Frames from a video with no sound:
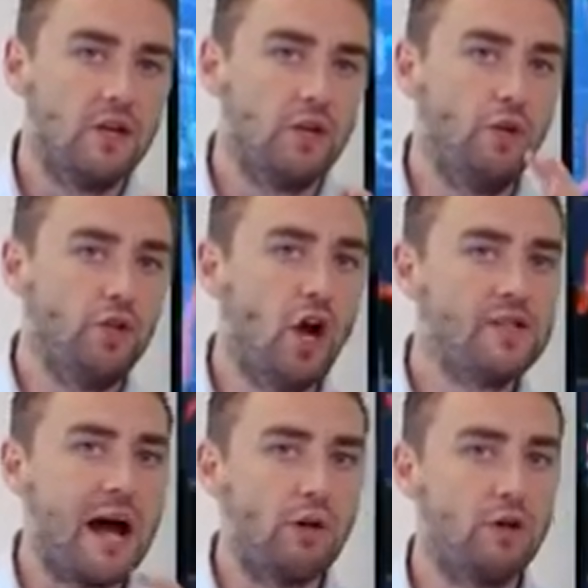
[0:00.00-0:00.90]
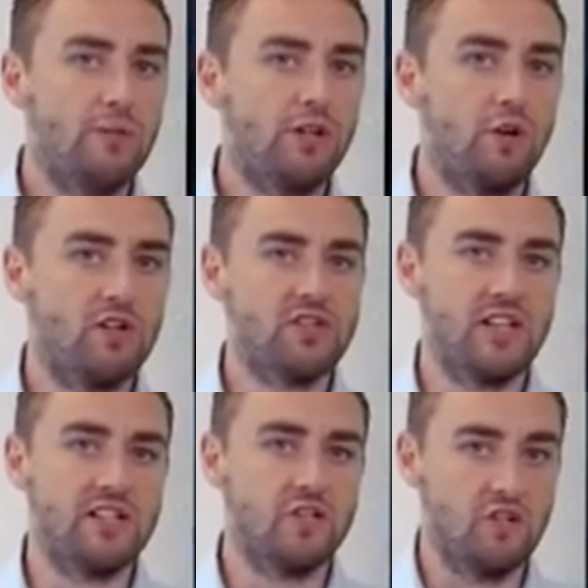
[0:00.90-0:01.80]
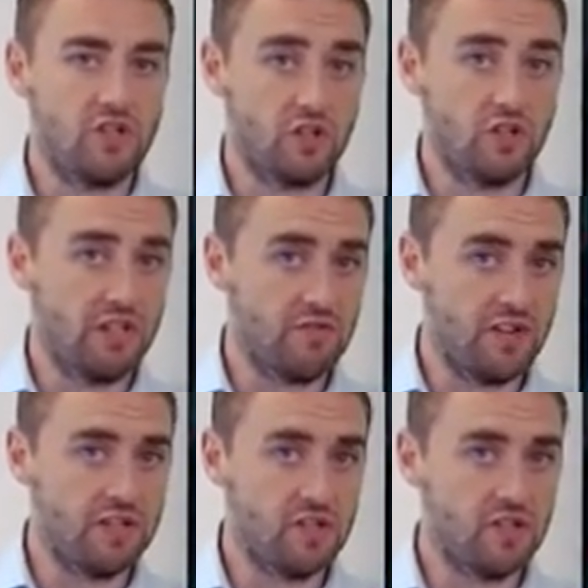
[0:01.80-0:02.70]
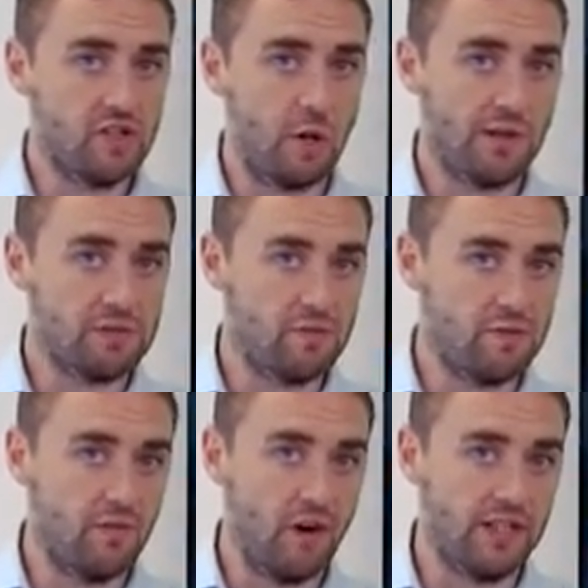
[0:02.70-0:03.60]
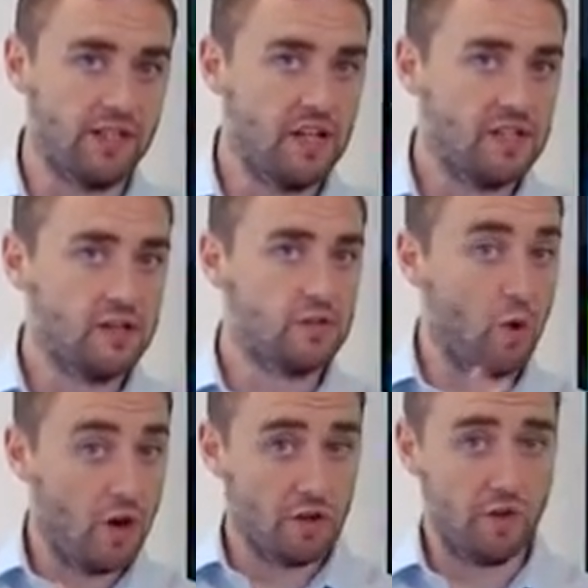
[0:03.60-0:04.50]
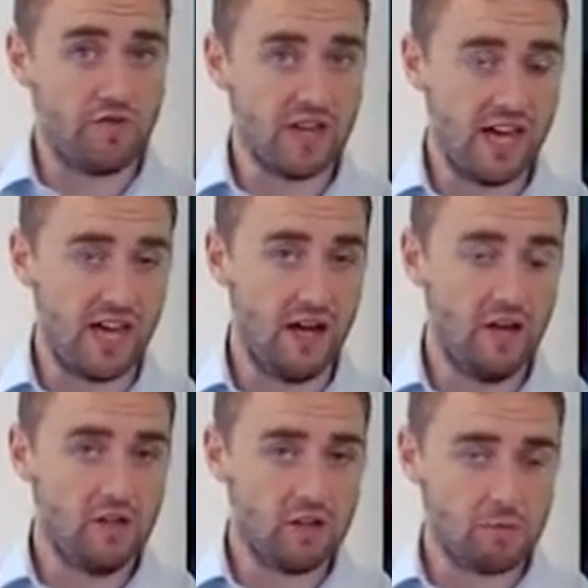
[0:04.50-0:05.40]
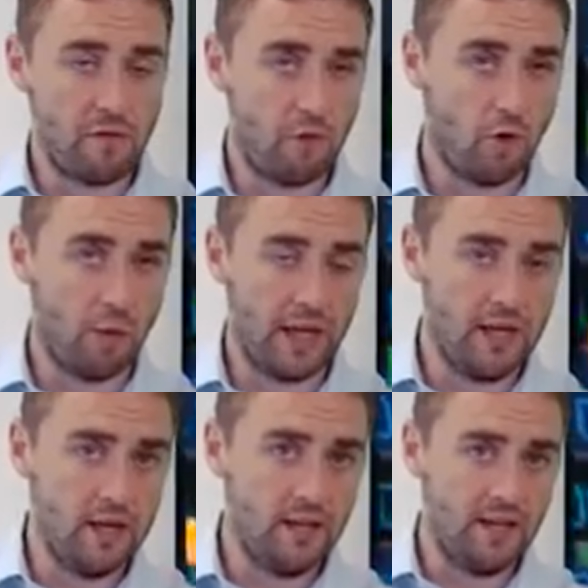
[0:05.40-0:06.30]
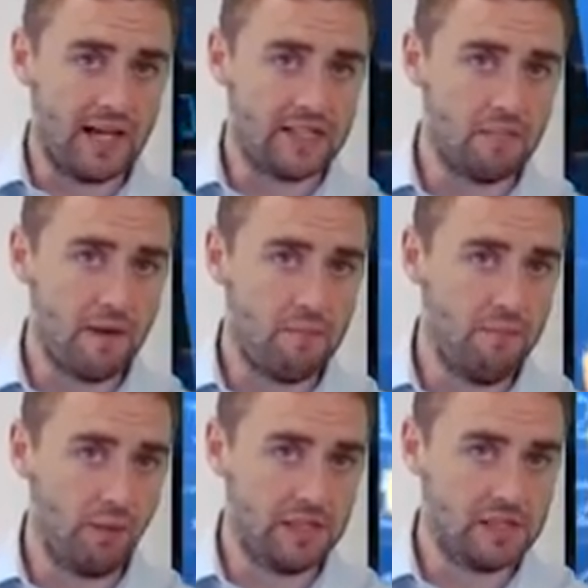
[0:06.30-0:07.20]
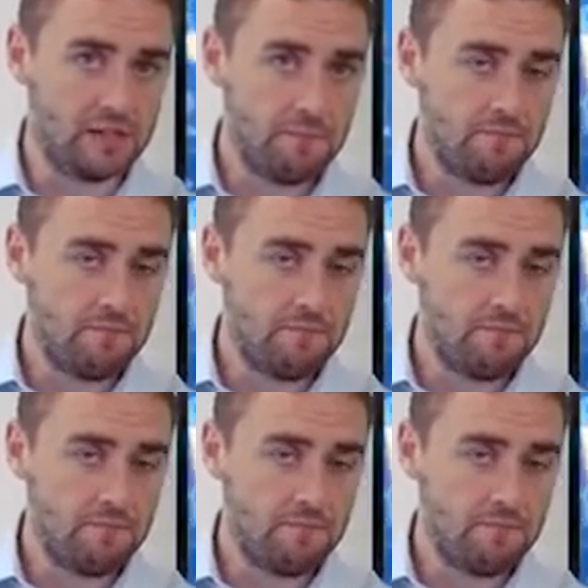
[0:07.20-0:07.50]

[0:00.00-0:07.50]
You'll no doubt come across this as you study and research the topics we've provided, so it's worth covering here just before we get to the main points.